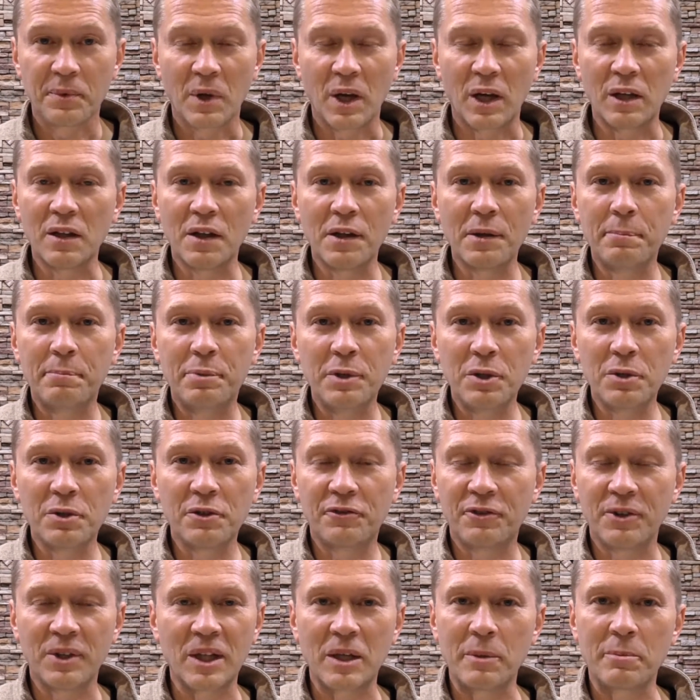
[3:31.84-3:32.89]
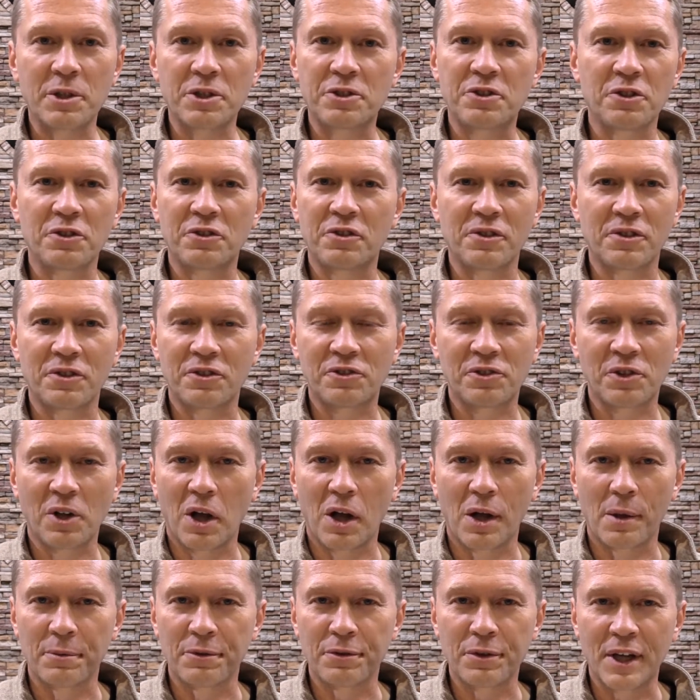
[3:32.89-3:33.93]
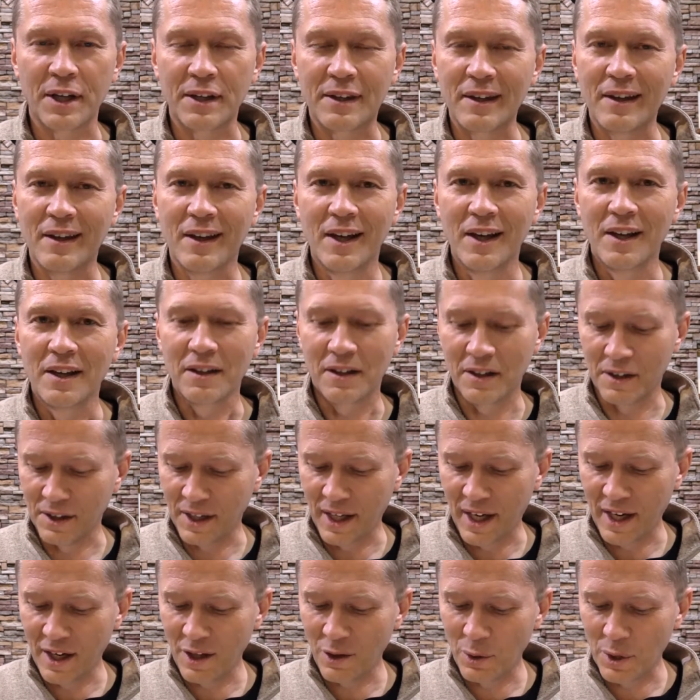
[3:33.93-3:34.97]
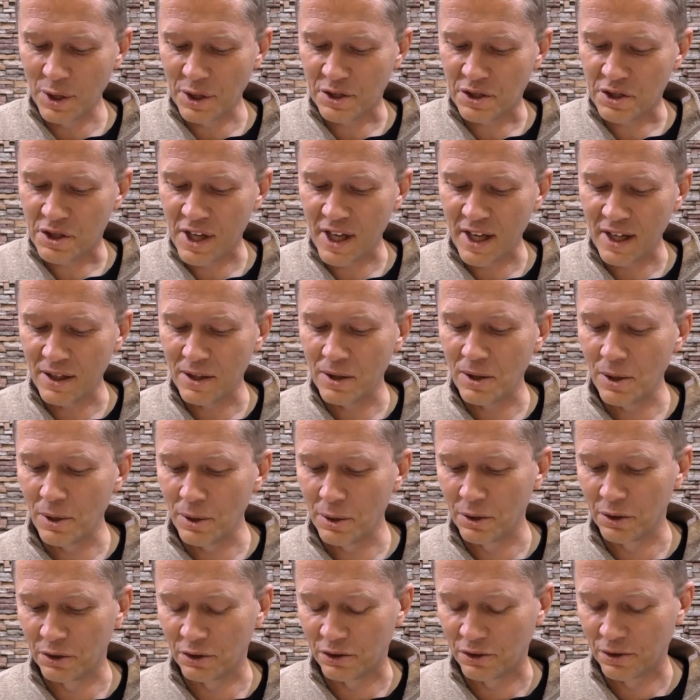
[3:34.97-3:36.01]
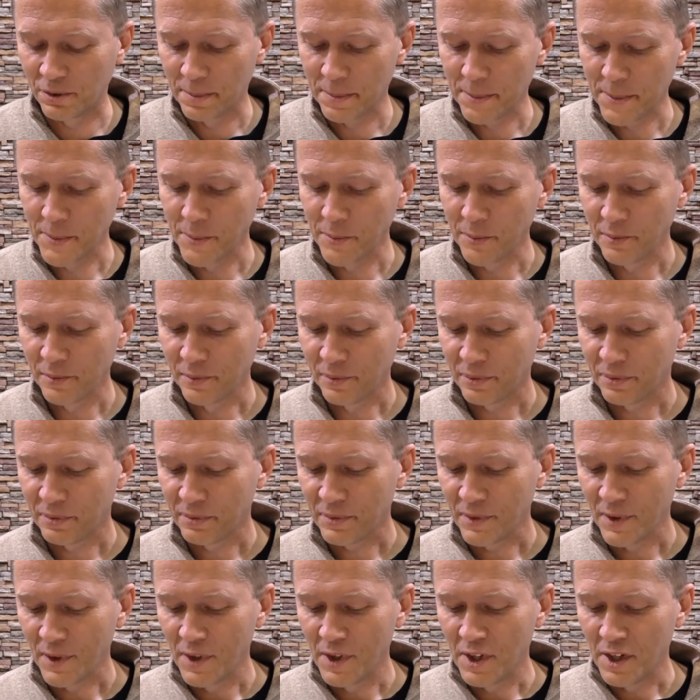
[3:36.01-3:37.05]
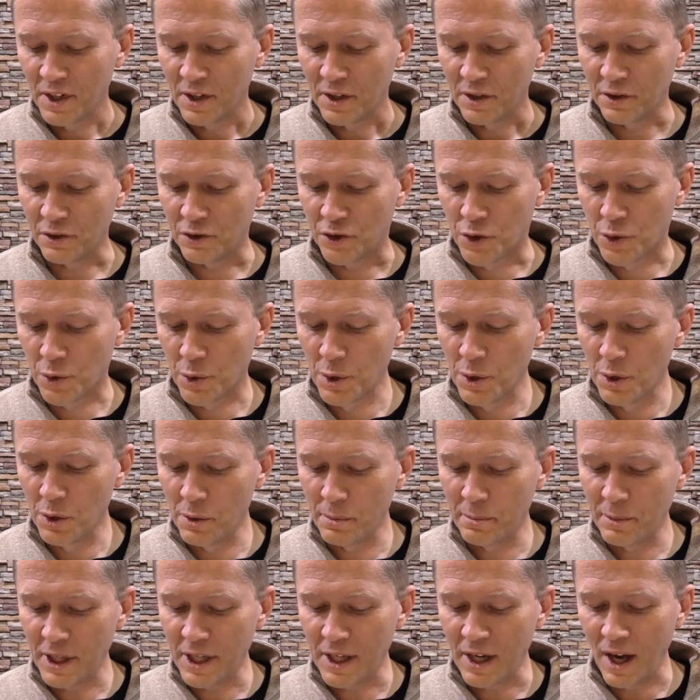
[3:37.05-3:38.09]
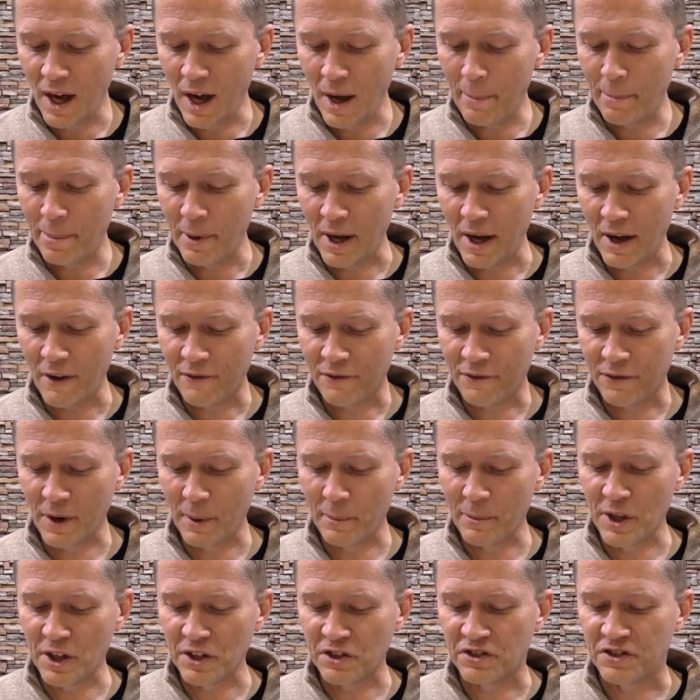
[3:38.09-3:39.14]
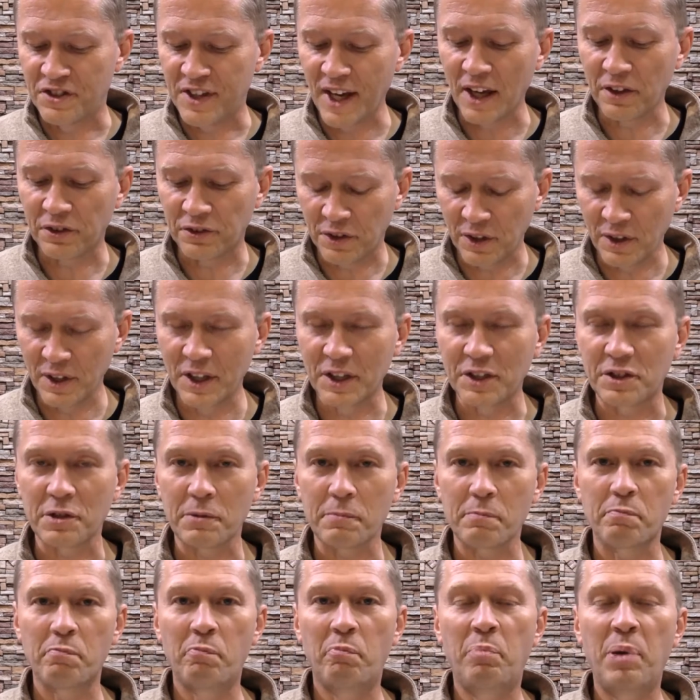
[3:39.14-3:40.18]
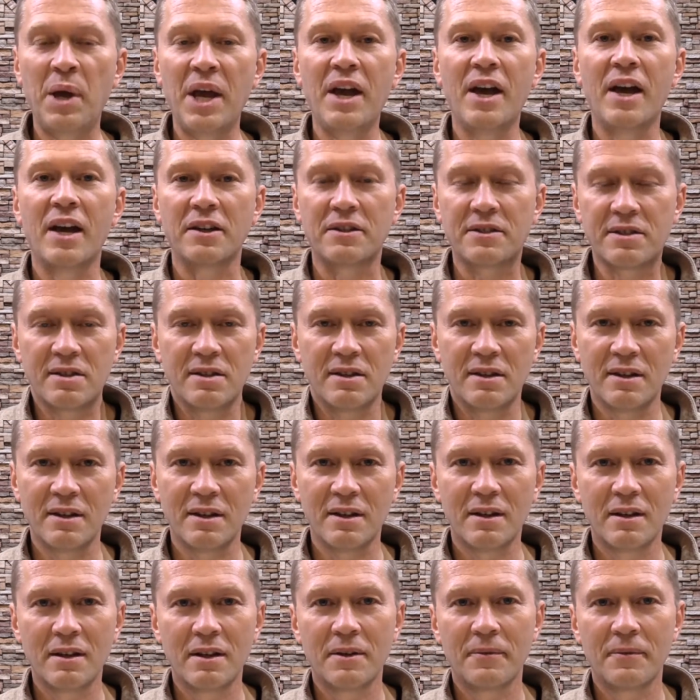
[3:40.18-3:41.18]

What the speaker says: I love the beautiful images in the Psalms, right? The language they use. Drew me up from the desolate pit.